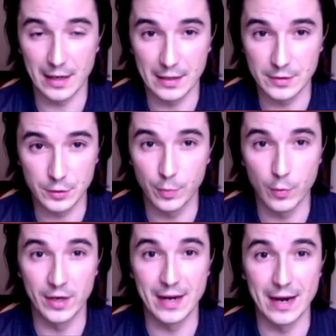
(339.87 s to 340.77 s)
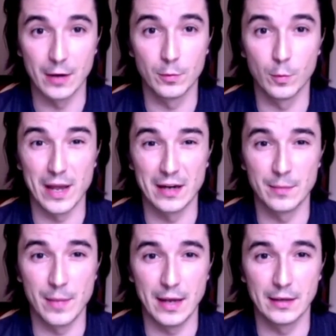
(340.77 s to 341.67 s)
as you pointed out, we had to
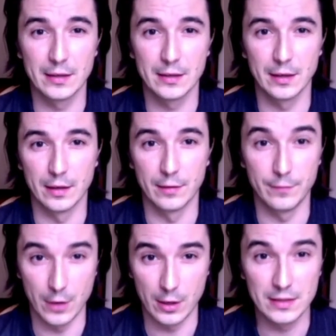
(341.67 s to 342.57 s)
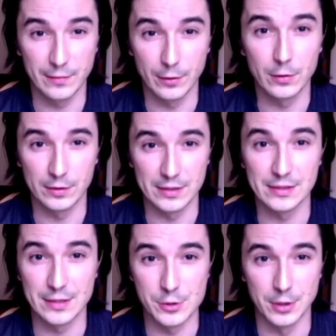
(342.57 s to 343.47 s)
make a very difficult
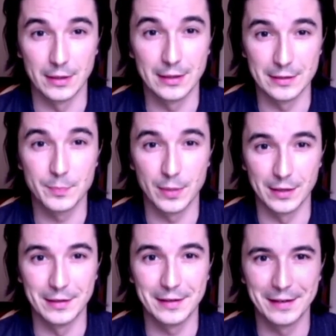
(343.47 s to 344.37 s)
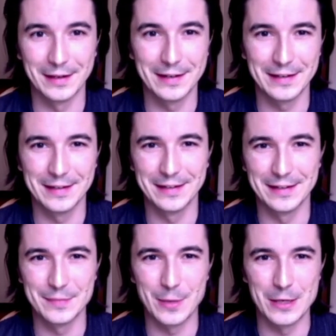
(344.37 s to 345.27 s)
decision. It's been uh,
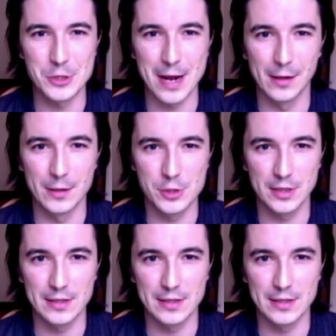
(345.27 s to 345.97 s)
it's been a challenging